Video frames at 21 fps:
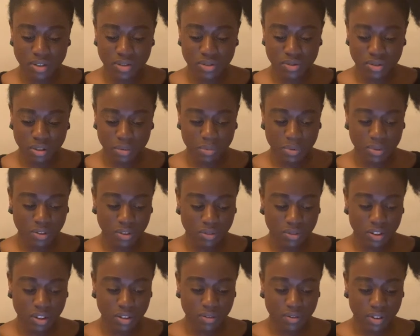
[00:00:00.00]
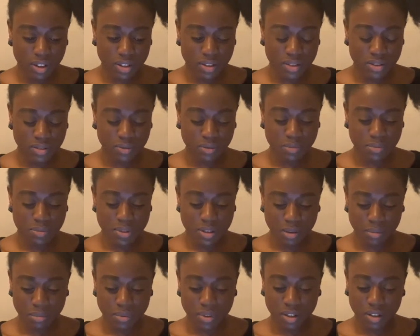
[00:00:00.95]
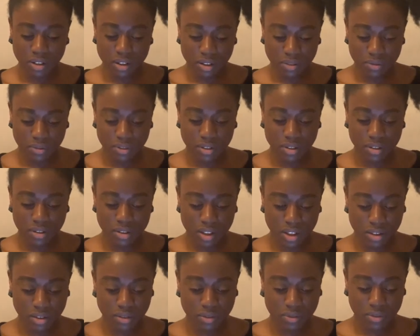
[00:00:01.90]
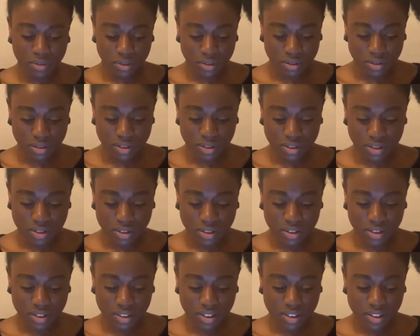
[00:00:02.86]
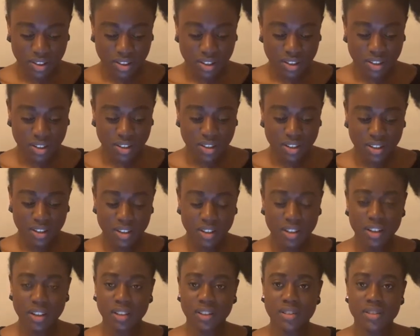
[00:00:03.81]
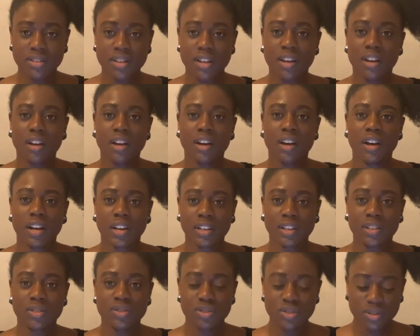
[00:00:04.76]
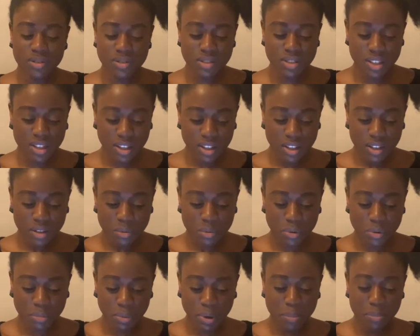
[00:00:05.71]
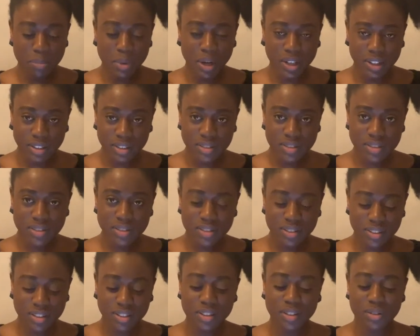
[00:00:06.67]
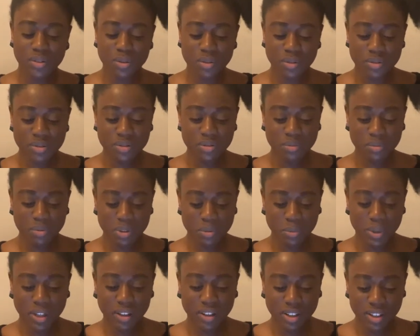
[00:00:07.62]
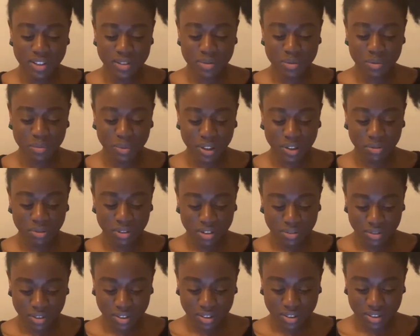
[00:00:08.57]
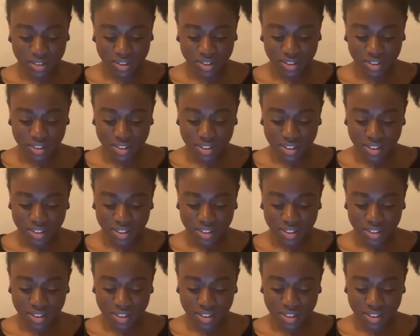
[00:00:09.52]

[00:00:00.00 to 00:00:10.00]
enjoyment of the event from something other than the food. And I can choose to eat with my mind, not with my eyes or my cravings.